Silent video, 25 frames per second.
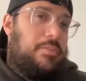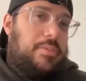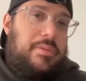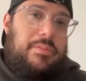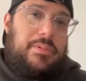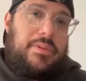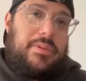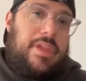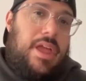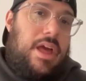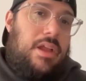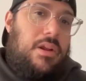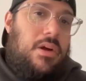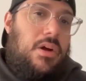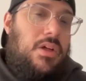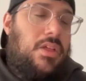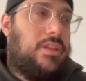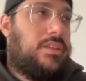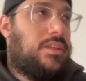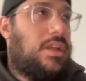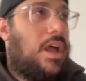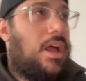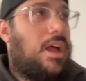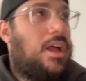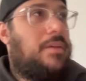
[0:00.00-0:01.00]
people that all the
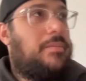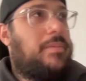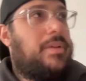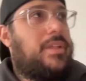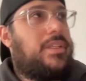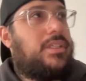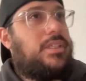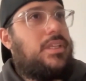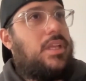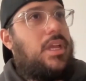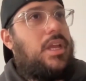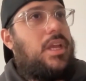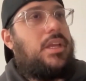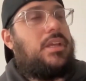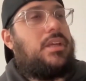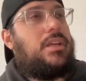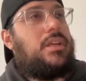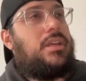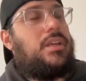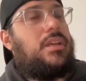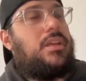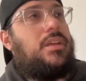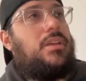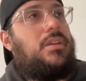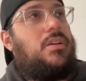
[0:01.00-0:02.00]
time. It's like,
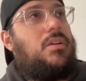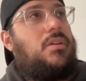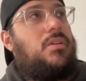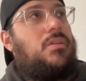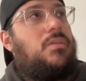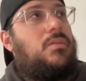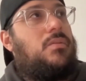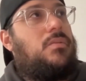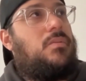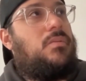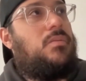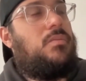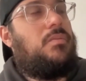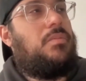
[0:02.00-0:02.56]
you know,